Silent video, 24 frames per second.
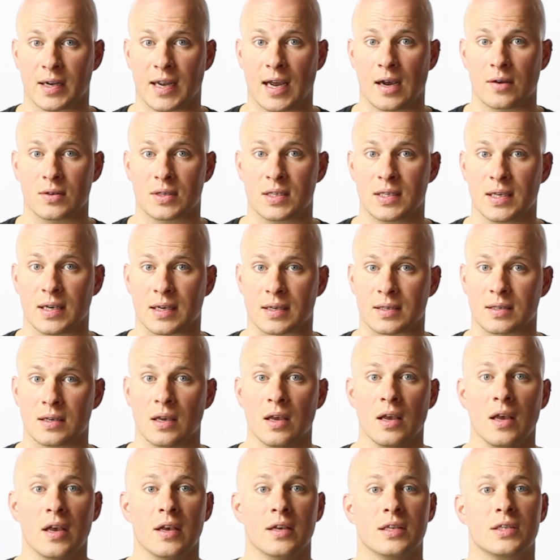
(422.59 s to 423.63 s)
count 6.
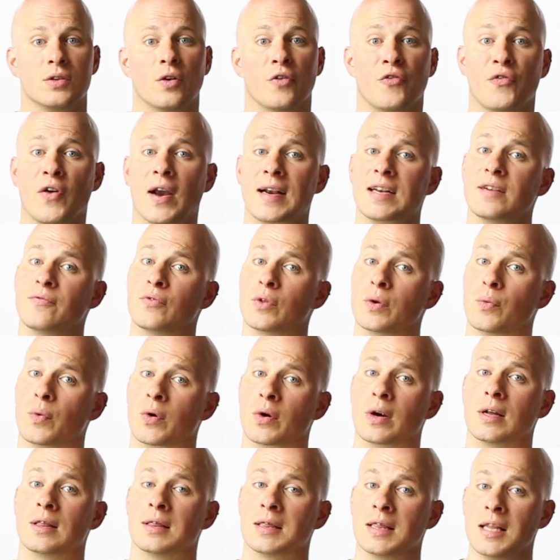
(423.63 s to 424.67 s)
So effectively,
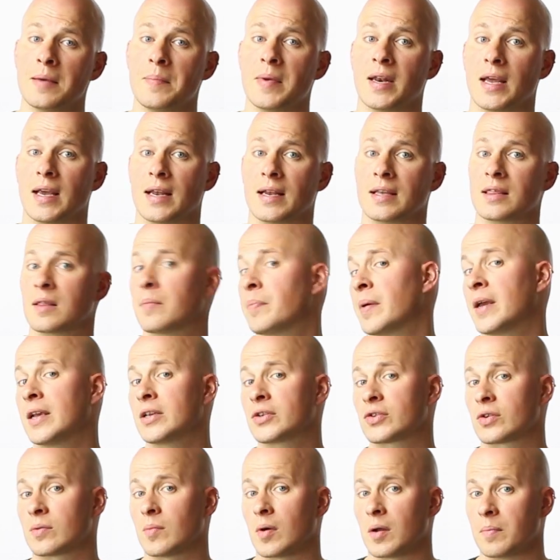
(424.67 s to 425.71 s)
we're eliminating the bass
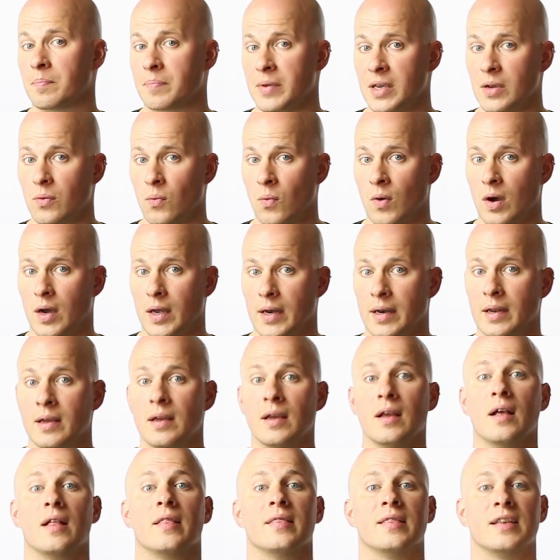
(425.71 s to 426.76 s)
drum on beat 1
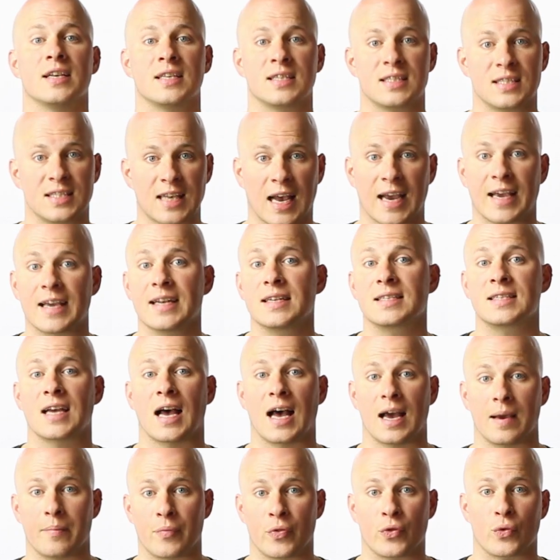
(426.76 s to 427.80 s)
the second
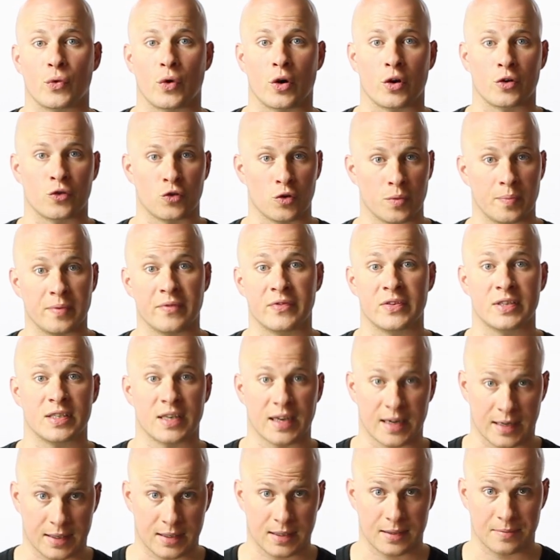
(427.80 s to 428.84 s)
time through our group of
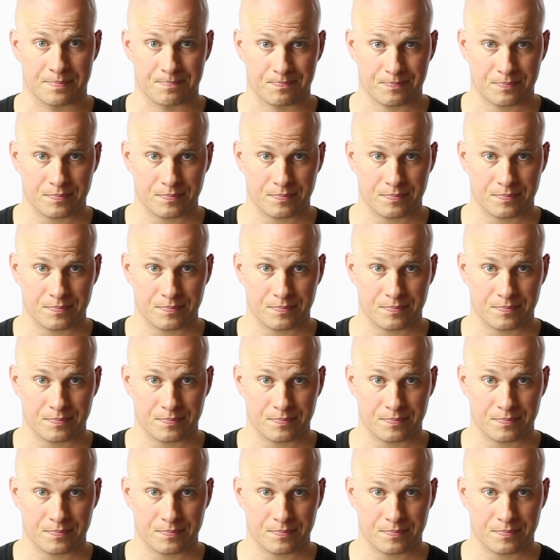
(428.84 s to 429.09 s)
6.